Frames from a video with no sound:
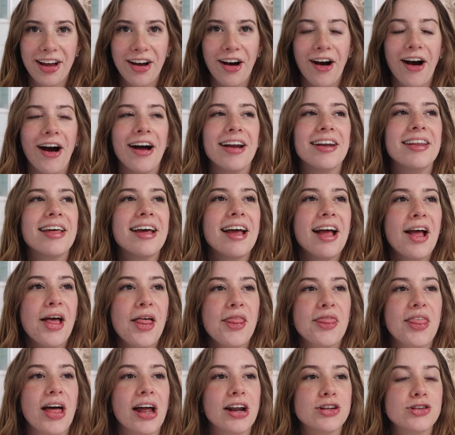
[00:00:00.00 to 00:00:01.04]
god,
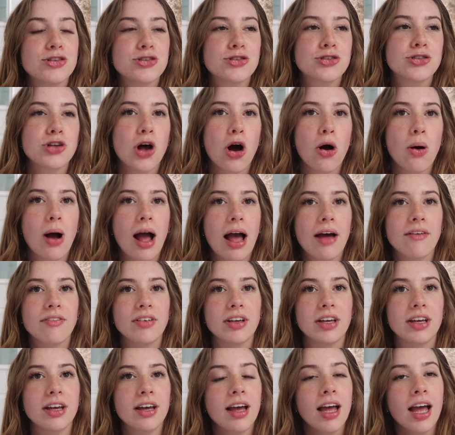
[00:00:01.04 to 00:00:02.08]
that is so
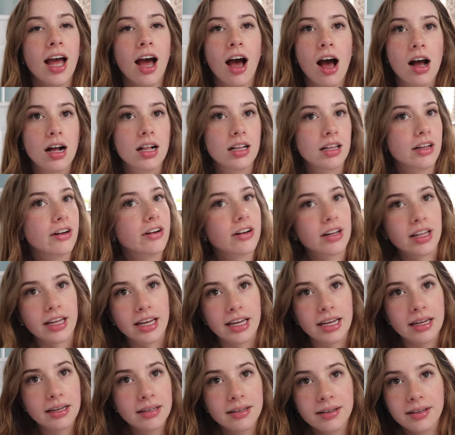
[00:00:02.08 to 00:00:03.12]
heavy.
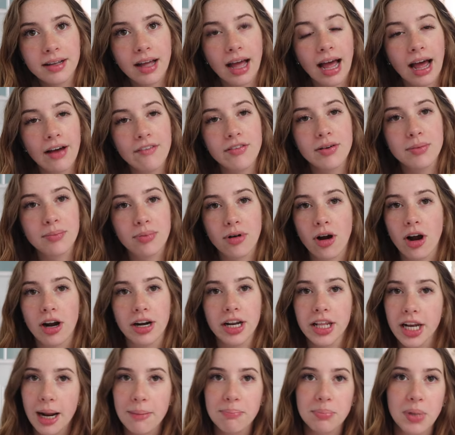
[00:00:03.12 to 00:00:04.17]
Clearly, haven't brought
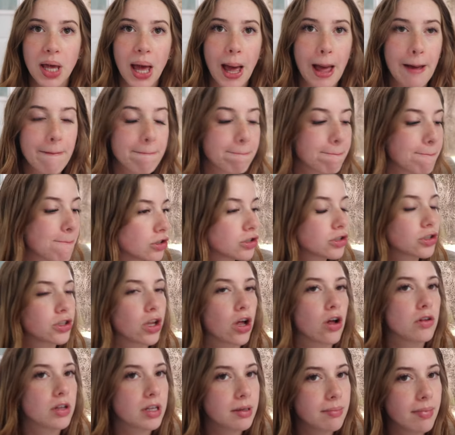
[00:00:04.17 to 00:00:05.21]
it up yet.
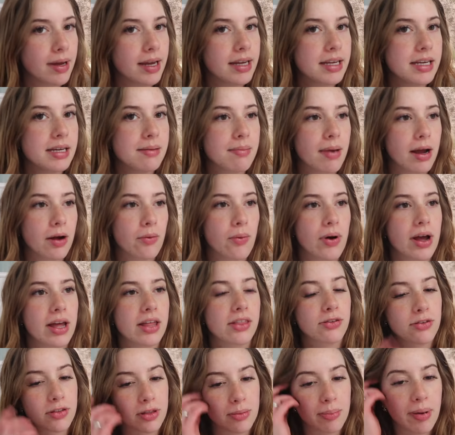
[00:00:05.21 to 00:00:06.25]
Slowly making my
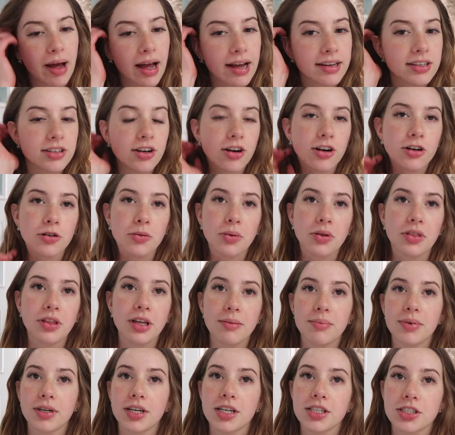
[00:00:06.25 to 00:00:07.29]
way through the backyard with
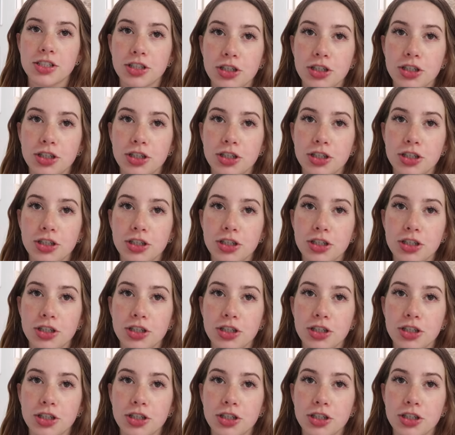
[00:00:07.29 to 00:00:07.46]
it because